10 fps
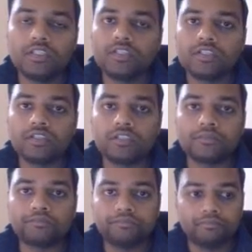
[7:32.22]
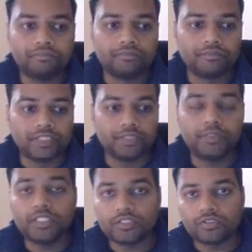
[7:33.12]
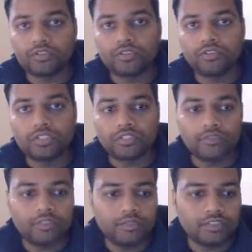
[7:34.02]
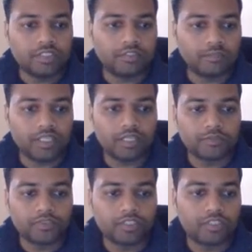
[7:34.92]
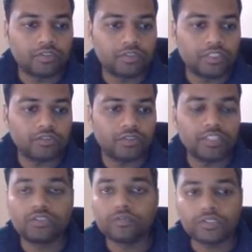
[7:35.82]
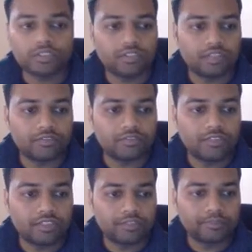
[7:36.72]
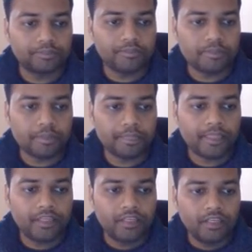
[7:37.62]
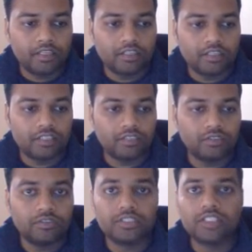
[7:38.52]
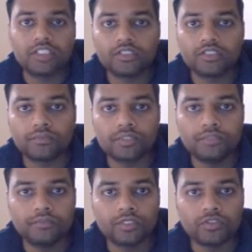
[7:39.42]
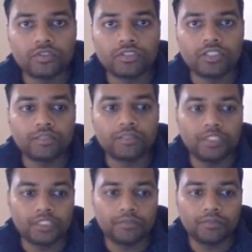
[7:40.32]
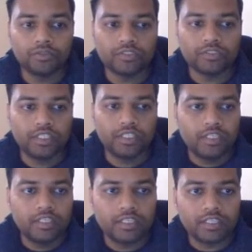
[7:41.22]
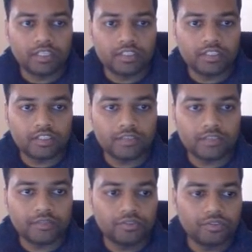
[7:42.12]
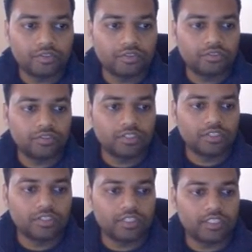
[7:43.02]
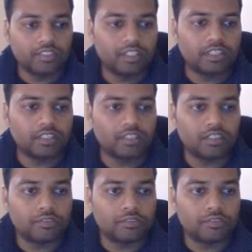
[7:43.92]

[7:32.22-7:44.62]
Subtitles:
um, experience on using the WordPress, then perhaps you can look into these options afterwards. Now let's go to the settings option, because these are important. And if you go to the settings, and